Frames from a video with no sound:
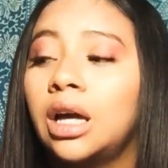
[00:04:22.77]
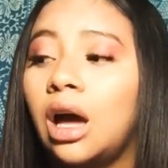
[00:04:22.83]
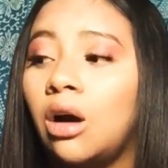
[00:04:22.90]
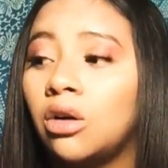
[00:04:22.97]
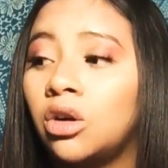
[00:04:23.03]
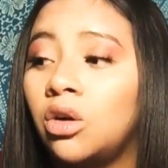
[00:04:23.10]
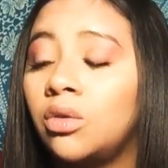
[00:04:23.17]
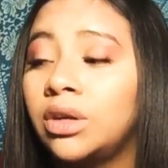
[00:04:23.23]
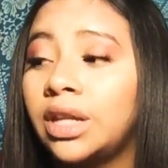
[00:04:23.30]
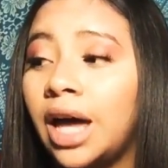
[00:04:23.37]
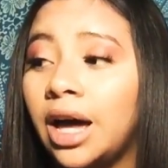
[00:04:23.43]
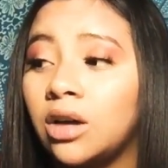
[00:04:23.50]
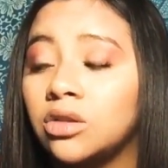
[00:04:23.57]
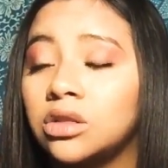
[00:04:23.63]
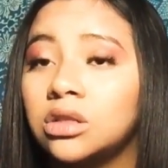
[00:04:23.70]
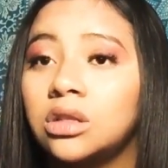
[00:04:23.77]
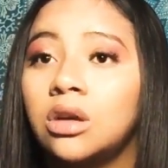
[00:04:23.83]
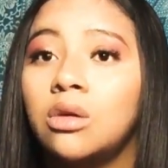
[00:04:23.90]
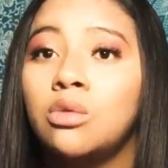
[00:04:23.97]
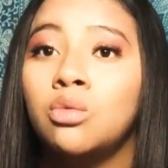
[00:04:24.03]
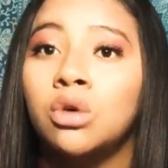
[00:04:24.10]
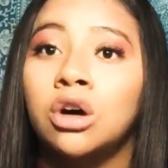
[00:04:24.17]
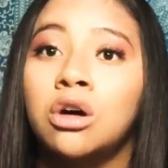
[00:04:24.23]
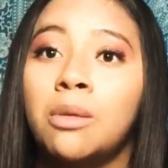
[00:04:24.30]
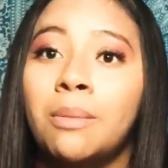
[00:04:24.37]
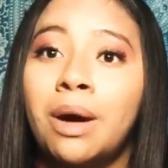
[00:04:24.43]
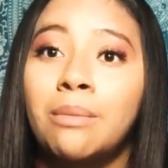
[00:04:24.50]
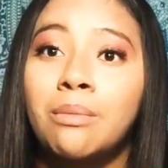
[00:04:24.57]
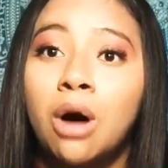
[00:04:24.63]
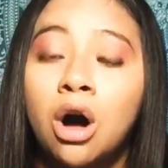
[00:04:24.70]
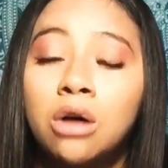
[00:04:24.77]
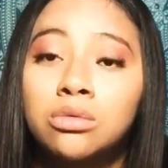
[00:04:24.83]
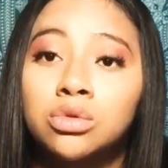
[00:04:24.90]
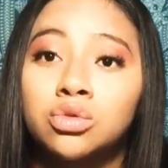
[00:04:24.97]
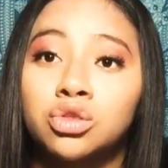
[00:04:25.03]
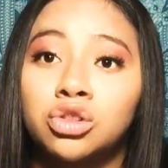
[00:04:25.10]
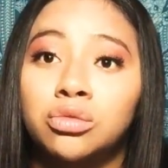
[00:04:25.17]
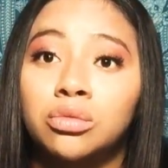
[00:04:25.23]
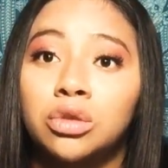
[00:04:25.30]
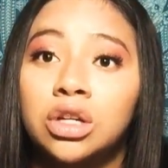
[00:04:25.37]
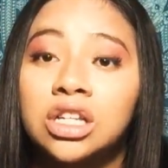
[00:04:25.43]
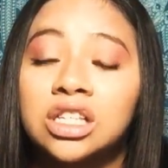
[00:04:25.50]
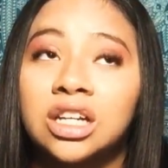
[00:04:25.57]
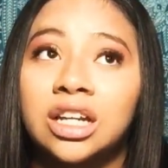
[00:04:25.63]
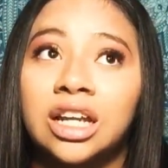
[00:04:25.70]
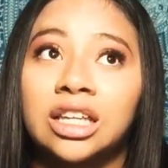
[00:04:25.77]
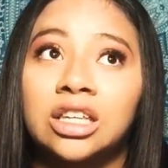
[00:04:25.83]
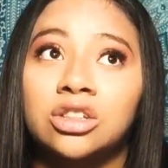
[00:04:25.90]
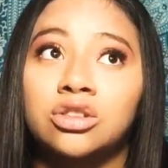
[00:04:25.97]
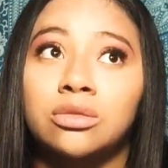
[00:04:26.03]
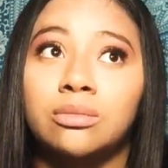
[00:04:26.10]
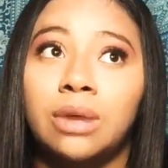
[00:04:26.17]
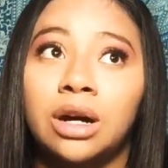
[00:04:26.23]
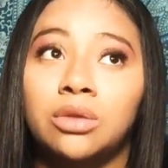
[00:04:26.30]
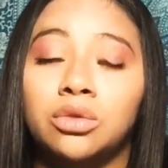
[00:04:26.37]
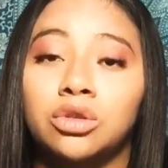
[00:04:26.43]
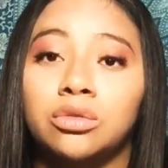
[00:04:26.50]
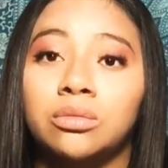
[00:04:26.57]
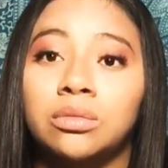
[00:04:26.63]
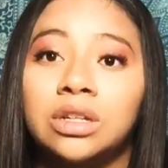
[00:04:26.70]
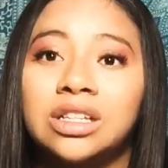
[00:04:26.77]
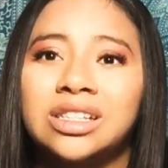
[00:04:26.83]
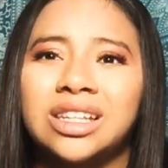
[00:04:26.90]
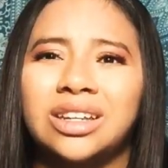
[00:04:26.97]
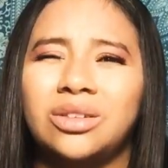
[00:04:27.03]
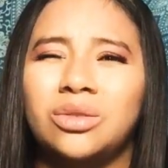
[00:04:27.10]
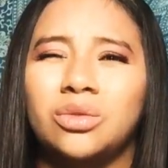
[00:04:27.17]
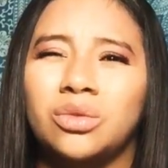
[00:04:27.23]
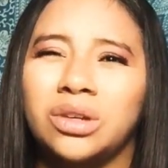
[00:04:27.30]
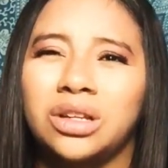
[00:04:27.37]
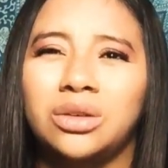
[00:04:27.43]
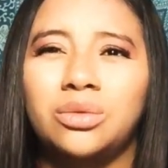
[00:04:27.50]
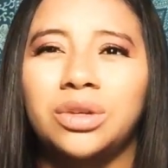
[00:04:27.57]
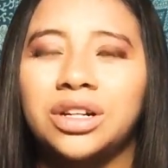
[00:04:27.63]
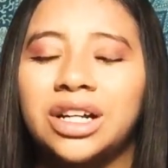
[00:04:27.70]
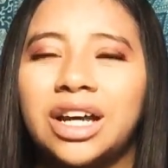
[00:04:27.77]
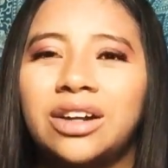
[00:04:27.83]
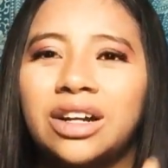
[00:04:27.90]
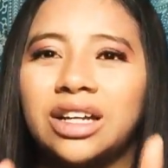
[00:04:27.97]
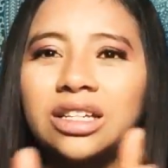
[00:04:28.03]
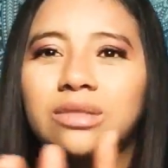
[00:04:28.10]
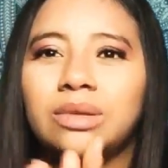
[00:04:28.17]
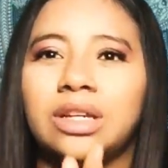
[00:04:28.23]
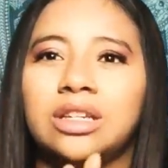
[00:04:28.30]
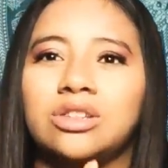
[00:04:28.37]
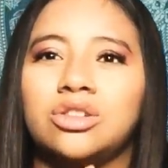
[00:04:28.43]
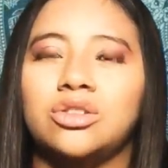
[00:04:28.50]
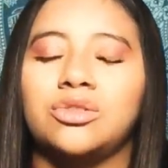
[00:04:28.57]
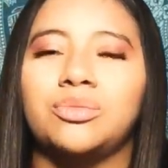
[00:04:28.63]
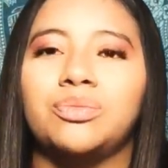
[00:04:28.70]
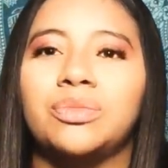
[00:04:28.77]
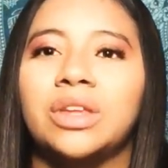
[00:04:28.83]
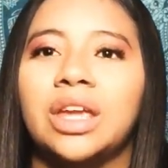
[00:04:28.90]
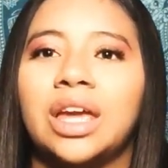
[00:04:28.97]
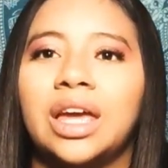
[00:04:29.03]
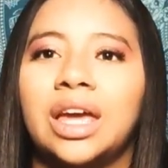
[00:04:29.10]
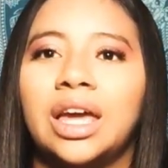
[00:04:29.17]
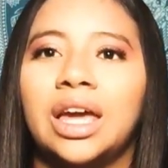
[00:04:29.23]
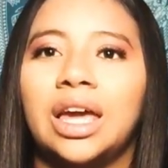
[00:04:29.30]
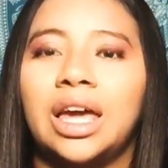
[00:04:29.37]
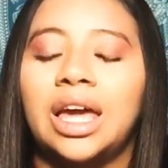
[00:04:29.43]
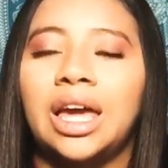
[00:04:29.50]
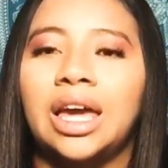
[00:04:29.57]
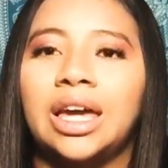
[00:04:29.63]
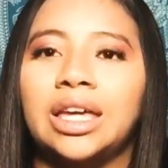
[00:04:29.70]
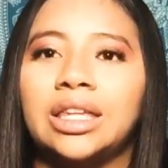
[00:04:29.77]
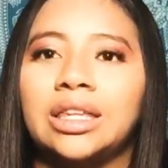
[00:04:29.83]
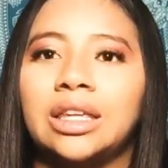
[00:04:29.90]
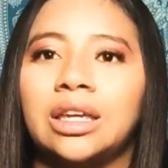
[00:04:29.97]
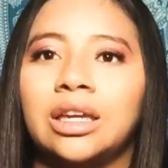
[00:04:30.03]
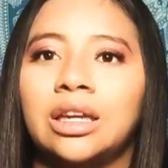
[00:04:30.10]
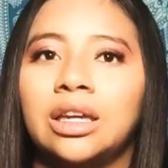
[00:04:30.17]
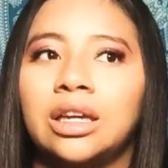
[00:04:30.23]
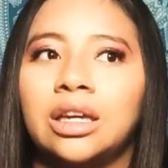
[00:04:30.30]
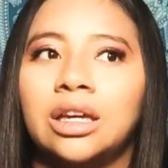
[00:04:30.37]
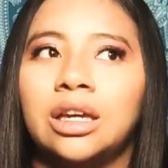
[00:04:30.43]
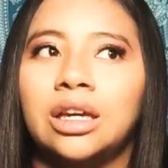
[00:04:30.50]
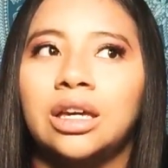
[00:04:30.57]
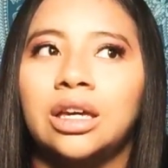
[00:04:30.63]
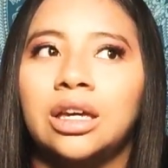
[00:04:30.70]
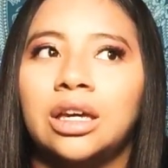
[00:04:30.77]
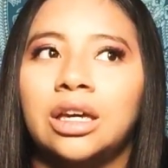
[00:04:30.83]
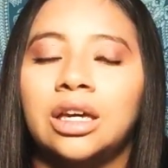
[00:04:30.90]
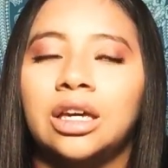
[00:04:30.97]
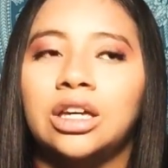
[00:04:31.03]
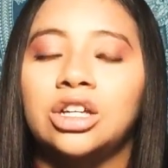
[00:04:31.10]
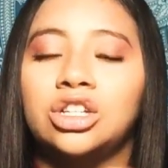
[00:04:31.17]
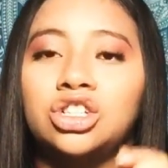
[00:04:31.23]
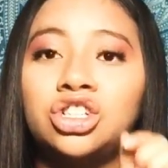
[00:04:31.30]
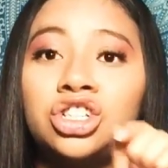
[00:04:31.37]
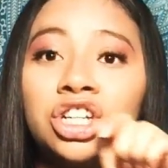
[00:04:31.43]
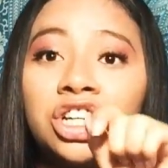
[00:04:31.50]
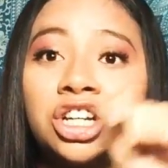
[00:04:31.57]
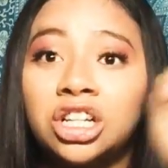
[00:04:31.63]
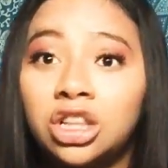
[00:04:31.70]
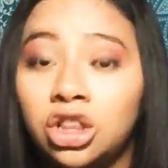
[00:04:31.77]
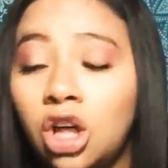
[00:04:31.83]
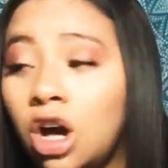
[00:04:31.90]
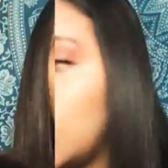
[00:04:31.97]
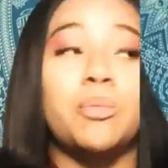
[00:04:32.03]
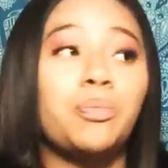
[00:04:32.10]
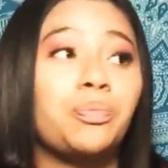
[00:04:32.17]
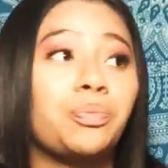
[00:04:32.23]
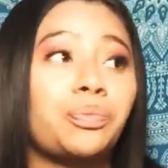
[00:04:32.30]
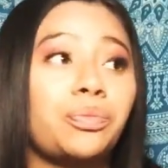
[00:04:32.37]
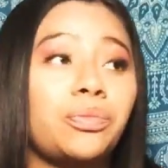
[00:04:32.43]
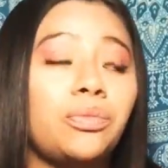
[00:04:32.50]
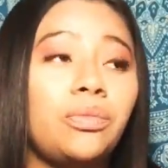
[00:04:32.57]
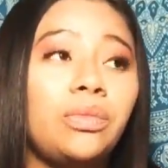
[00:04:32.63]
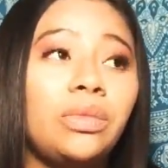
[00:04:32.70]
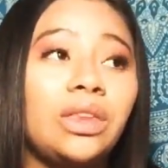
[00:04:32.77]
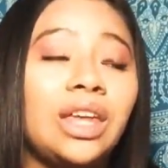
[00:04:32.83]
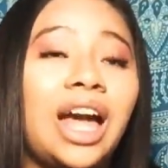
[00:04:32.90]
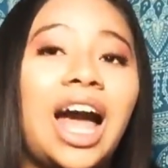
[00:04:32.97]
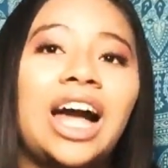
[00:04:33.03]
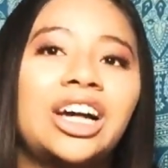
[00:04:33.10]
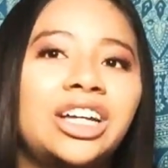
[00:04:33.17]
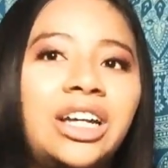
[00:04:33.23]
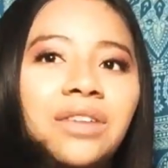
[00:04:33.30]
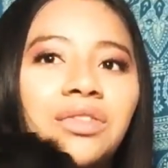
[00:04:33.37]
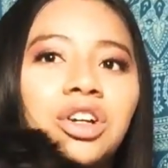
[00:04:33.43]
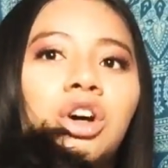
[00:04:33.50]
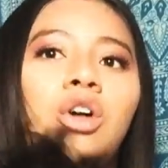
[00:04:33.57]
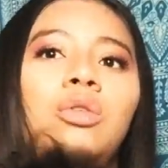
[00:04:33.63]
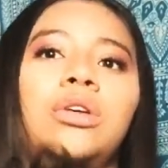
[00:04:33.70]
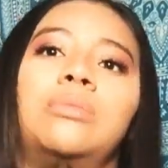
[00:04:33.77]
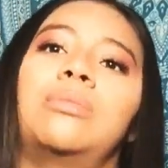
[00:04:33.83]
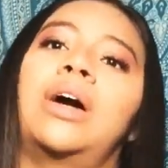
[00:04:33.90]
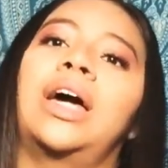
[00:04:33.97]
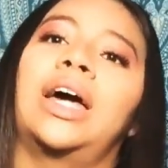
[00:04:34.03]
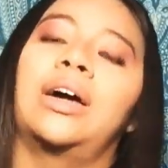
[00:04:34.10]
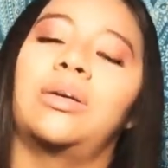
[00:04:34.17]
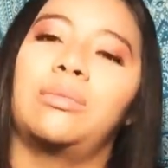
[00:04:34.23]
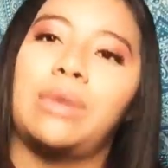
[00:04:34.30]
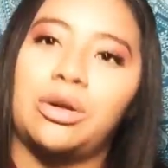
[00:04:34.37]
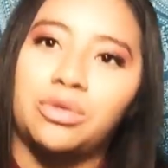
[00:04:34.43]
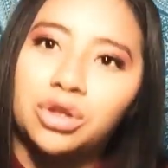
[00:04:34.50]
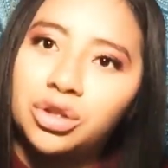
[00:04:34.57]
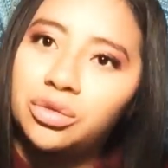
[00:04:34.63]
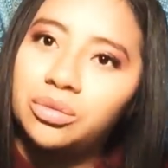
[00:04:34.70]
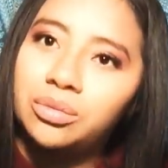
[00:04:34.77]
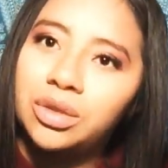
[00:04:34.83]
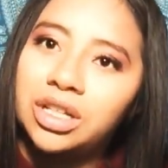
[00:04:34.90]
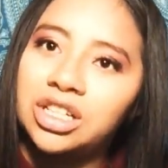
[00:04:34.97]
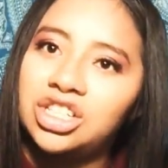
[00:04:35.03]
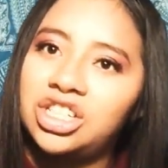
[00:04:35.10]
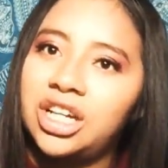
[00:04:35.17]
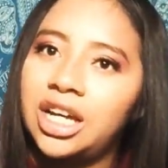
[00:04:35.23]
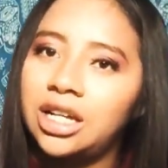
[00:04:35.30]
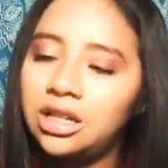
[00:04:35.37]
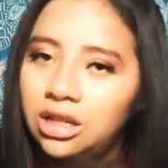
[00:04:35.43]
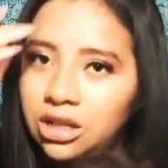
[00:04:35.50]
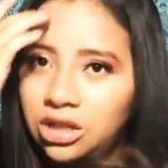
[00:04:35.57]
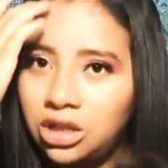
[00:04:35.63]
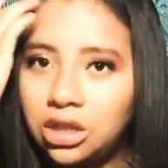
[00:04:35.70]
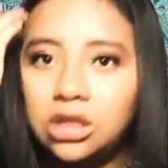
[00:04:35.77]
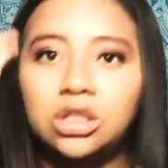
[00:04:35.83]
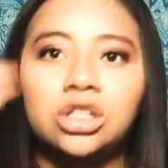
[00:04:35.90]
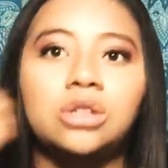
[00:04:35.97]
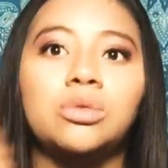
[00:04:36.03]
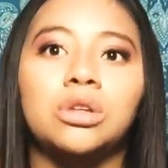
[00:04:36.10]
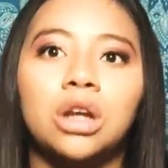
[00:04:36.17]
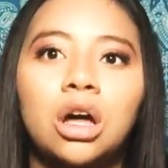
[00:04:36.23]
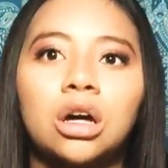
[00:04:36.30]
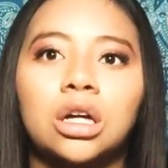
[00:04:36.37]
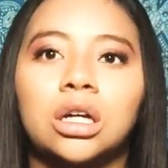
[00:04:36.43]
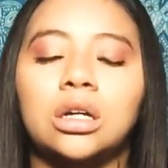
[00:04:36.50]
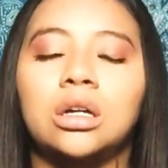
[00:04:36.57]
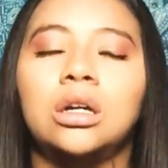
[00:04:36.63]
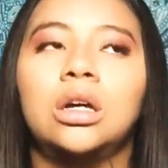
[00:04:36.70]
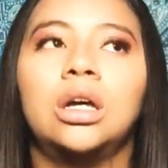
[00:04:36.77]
I'll go in the house. Well, my mom's room is connected to my room. It's like really weird. I don't explain it to you. And she could lock it. I could never go in my room because she would lock it.